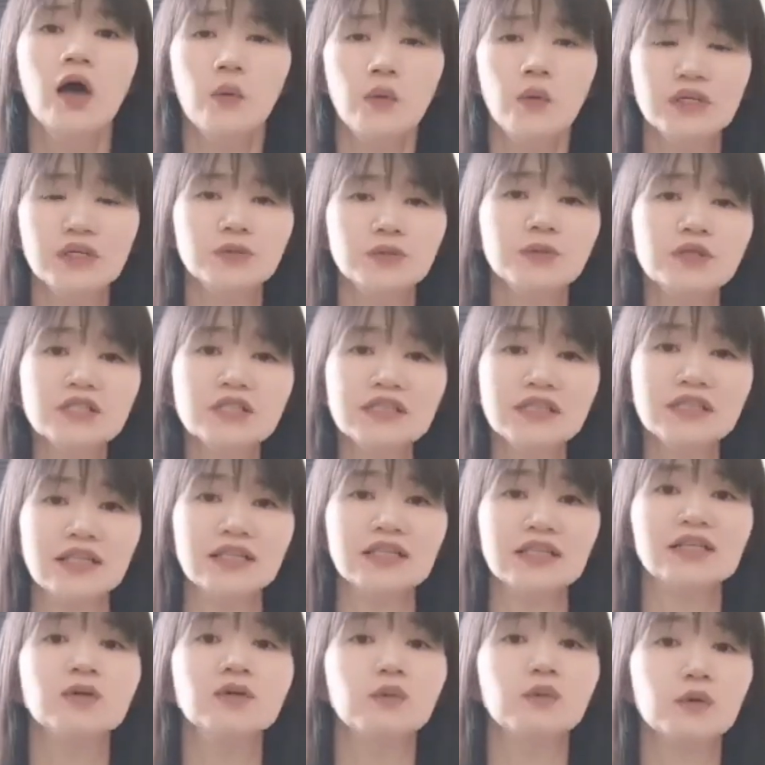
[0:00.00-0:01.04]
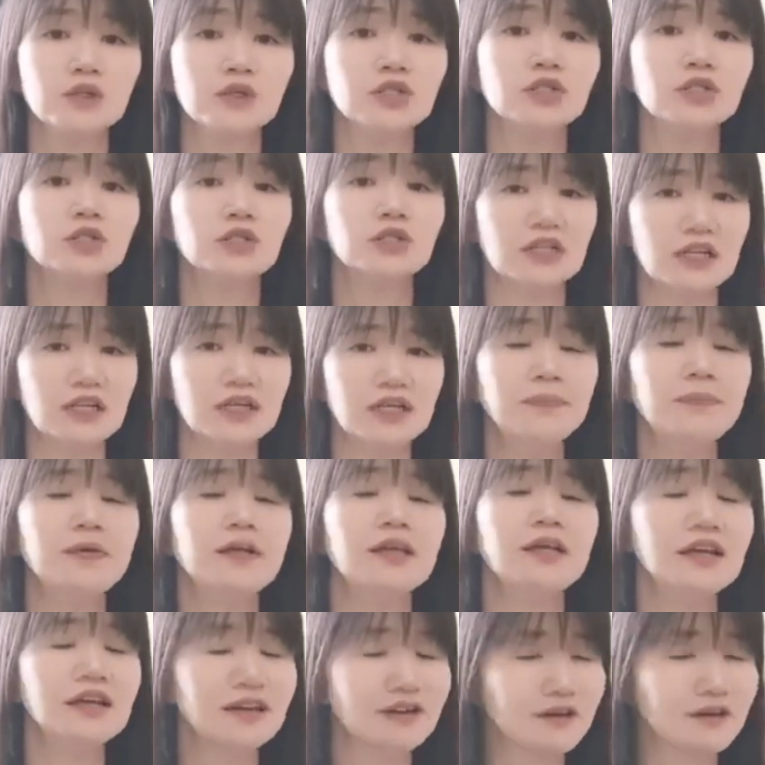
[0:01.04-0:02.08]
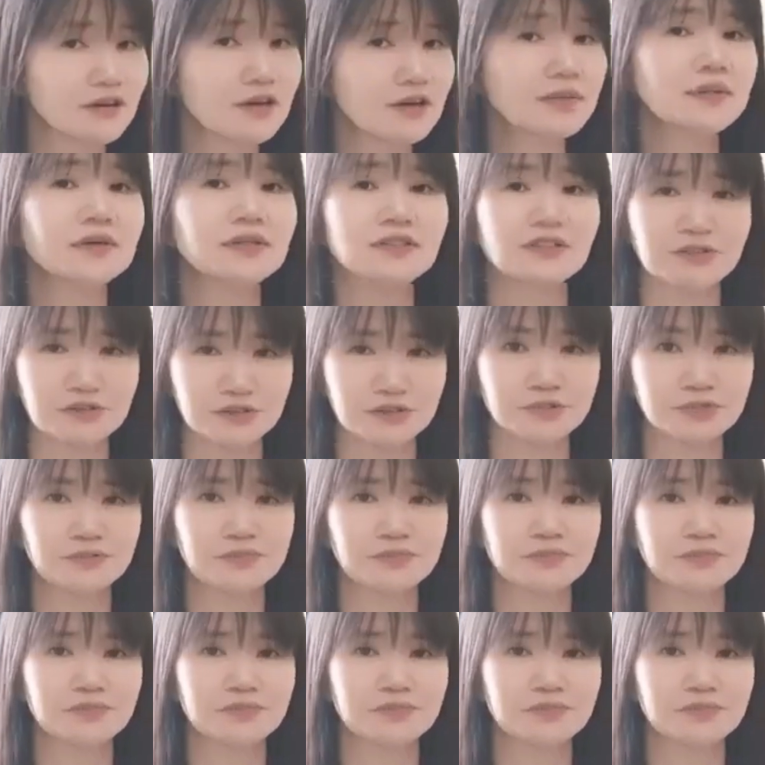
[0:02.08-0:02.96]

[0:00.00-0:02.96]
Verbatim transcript: which most seller would usually be agreeable to.